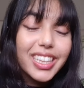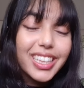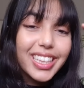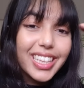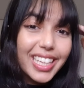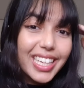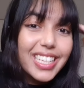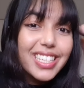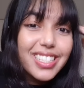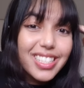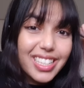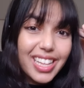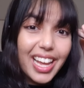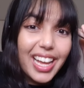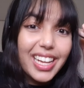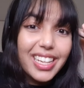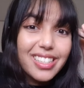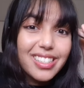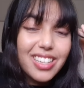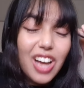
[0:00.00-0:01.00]
These
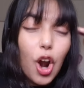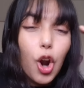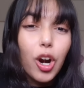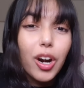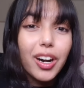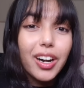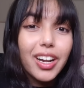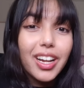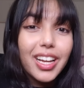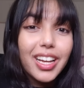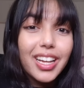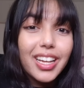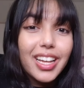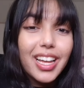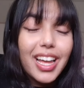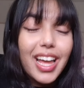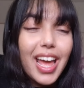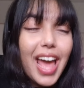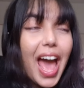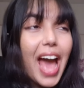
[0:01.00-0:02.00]
things are
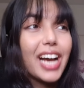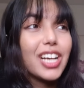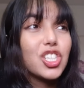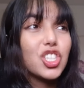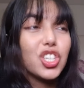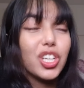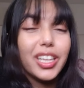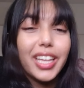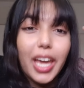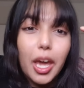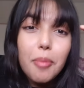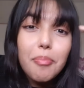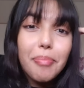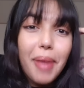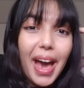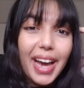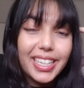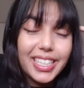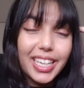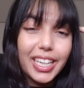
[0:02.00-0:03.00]
actually
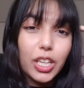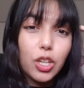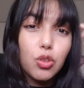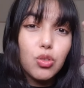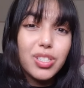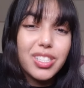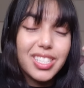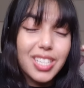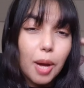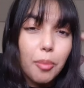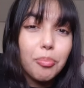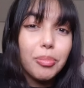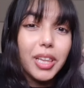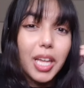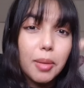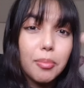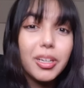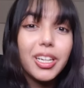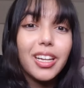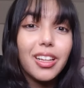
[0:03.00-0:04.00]
impacting you
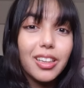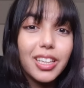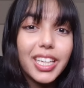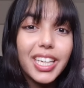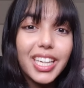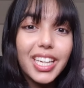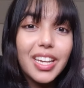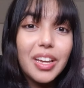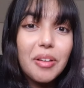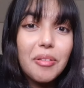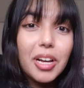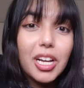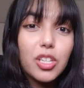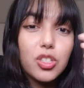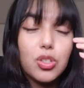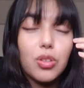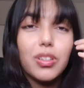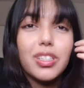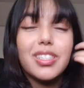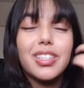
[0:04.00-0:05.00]
subliminally.
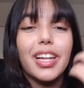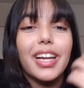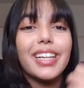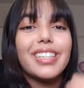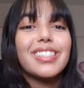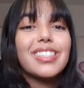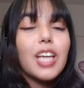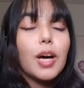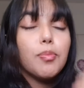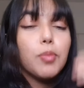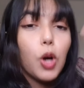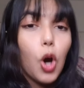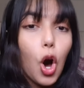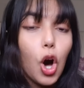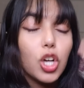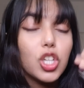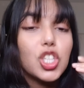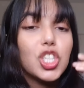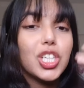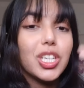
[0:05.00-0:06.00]
So it's like
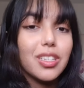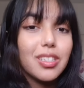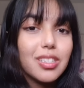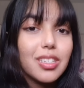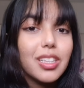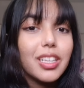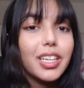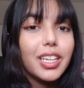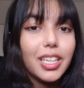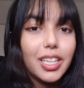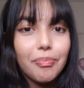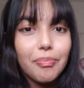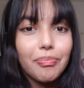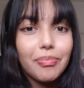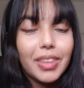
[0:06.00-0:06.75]
subconsciously.